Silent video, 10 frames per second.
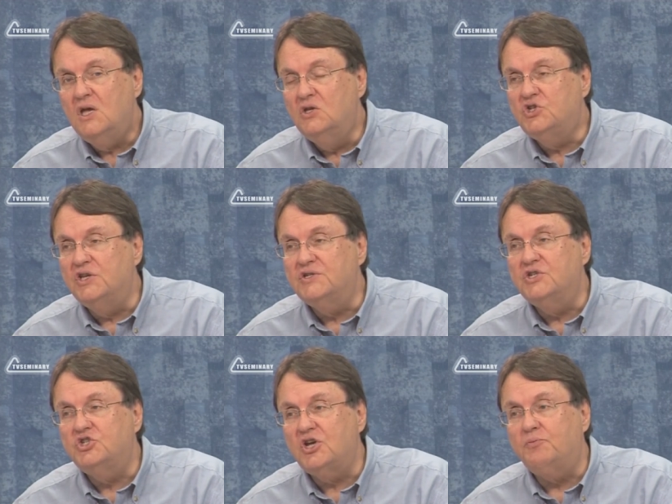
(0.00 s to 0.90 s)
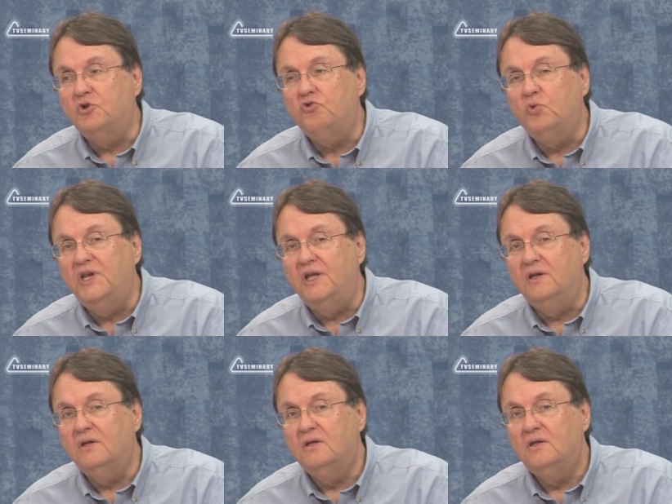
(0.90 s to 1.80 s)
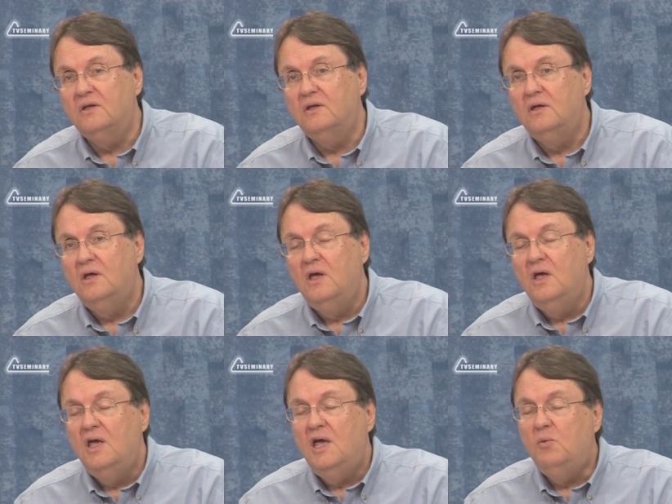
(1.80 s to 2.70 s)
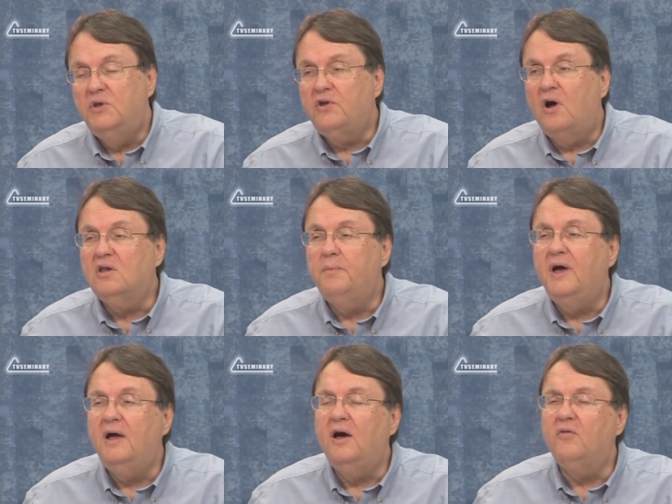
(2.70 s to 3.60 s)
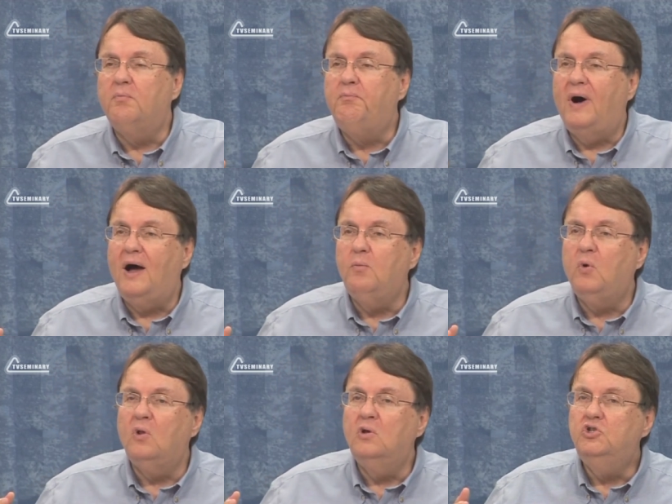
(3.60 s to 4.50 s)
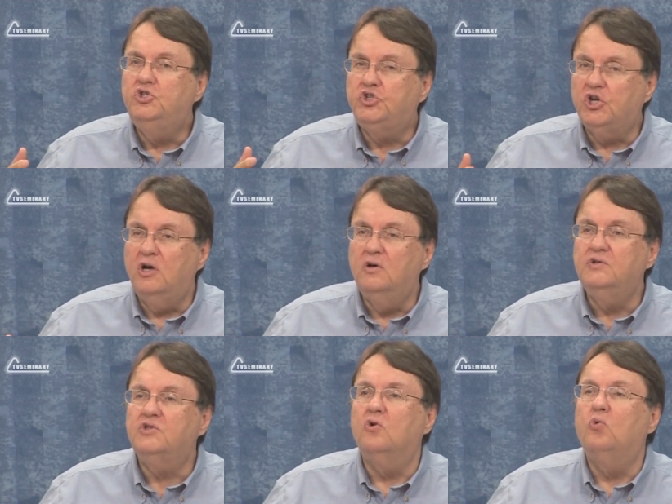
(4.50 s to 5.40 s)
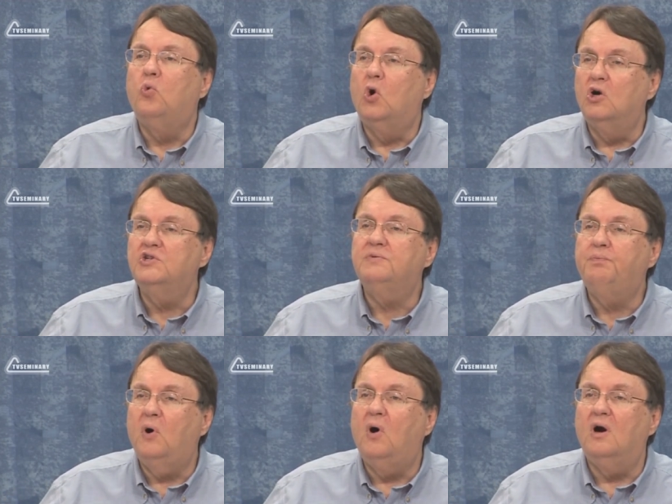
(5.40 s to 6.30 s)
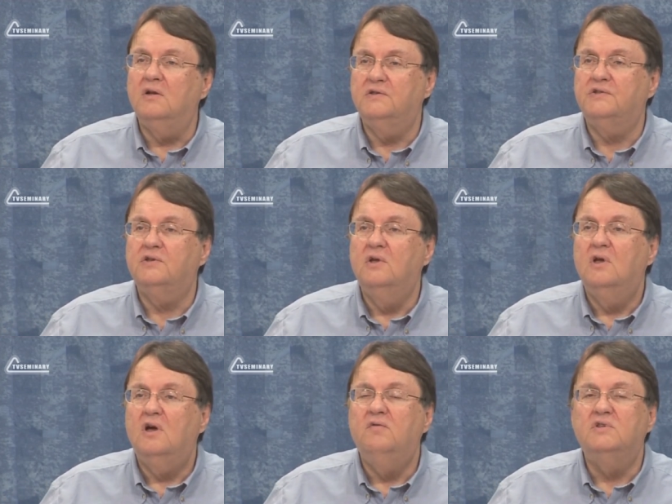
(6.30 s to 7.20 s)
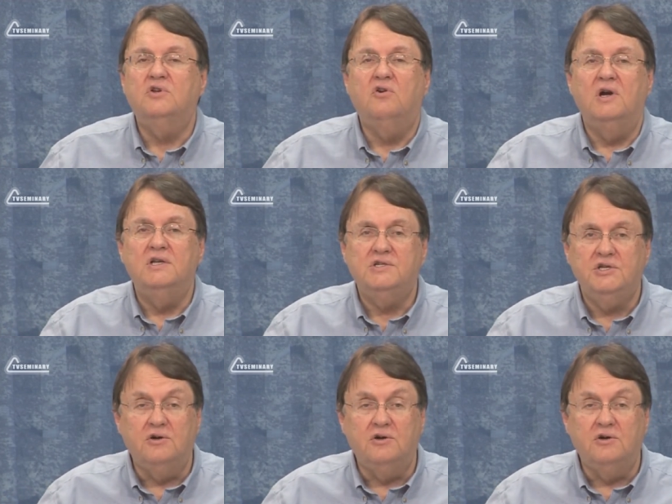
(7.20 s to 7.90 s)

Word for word: in Genesis chapter 20. And we talked about how the Bible shows the worst parts of its greatest